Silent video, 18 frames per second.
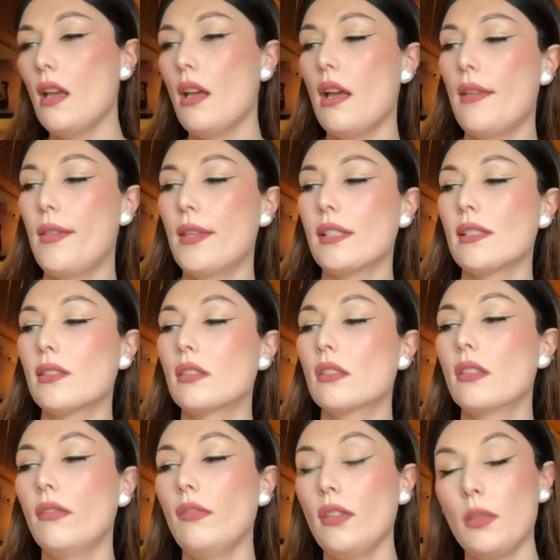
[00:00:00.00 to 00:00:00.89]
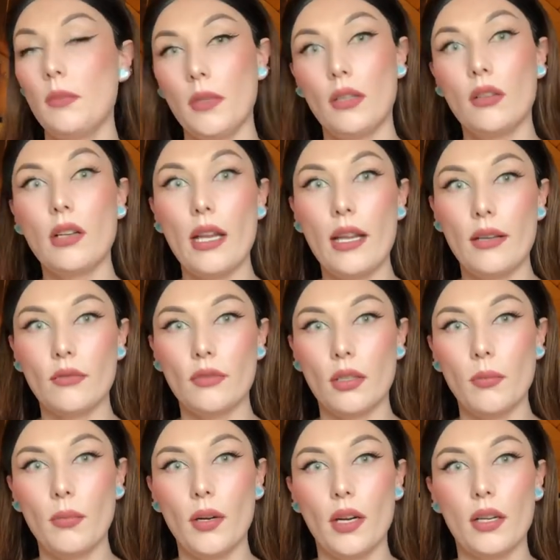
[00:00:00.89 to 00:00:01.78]
and this is the female
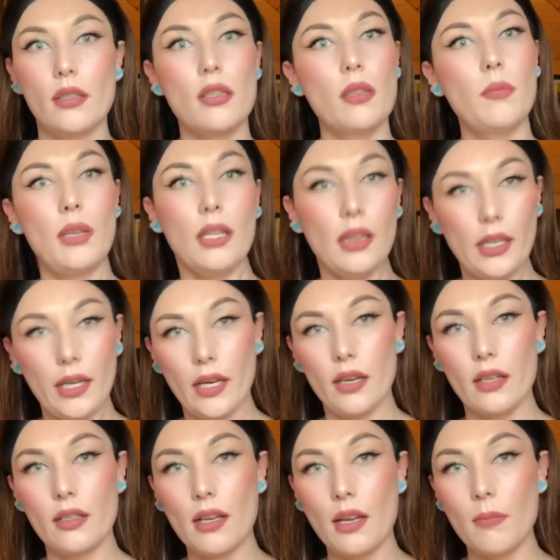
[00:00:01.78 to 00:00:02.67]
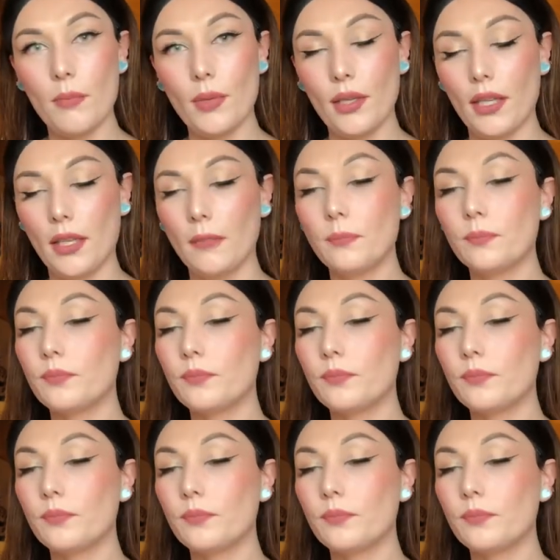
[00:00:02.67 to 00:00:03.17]
counterpart, the BeLayered company.